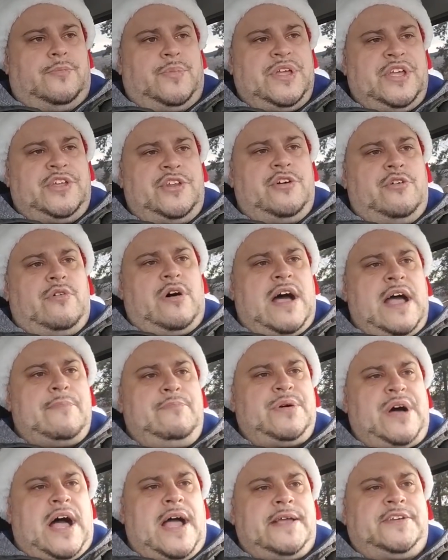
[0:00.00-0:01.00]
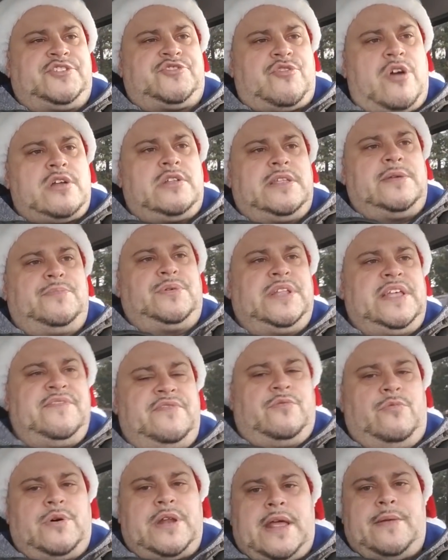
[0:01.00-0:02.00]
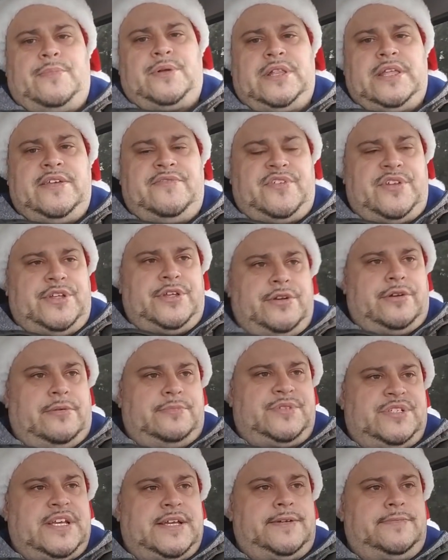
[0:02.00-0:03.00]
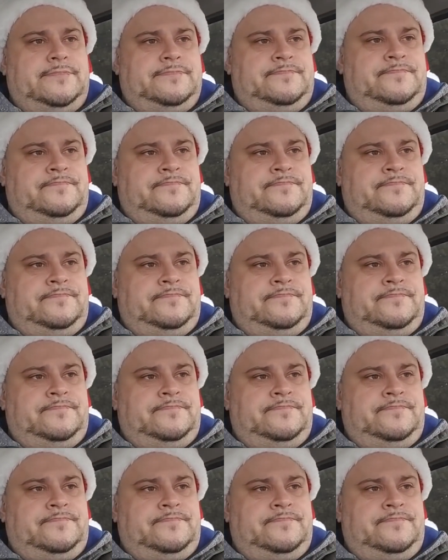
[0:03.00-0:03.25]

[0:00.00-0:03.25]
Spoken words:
but you know, I strongly believe in what I believe in, you know what I'm saying?